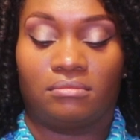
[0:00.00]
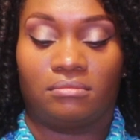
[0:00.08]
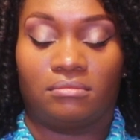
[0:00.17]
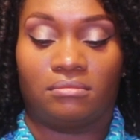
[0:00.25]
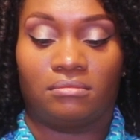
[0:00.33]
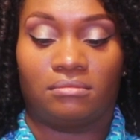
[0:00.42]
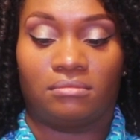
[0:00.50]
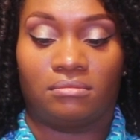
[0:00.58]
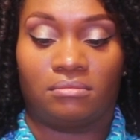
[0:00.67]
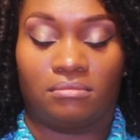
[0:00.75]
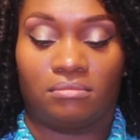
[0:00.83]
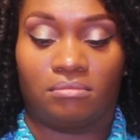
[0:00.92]

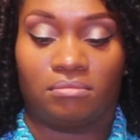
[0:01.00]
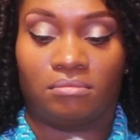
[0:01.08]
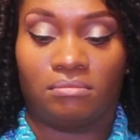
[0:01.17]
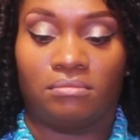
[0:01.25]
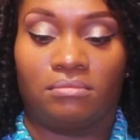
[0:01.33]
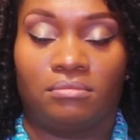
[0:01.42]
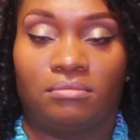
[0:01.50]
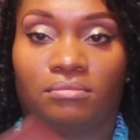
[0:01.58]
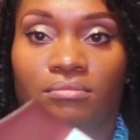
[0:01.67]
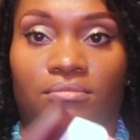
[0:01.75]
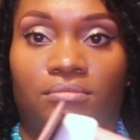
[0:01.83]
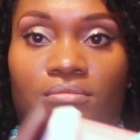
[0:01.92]

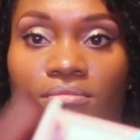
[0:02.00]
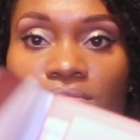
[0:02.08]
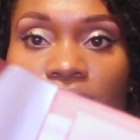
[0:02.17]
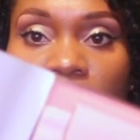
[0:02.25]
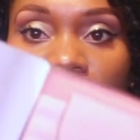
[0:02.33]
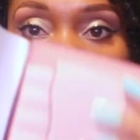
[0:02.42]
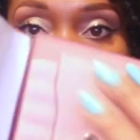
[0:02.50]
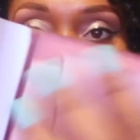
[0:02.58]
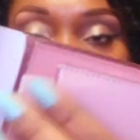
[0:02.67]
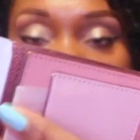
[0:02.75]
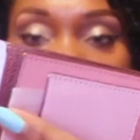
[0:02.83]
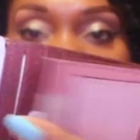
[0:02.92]

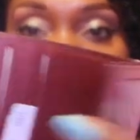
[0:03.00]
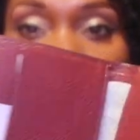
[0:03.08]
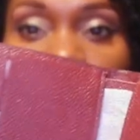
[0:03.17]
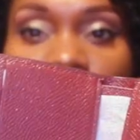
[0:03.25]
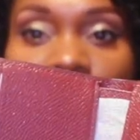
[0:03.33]
Nothing is said.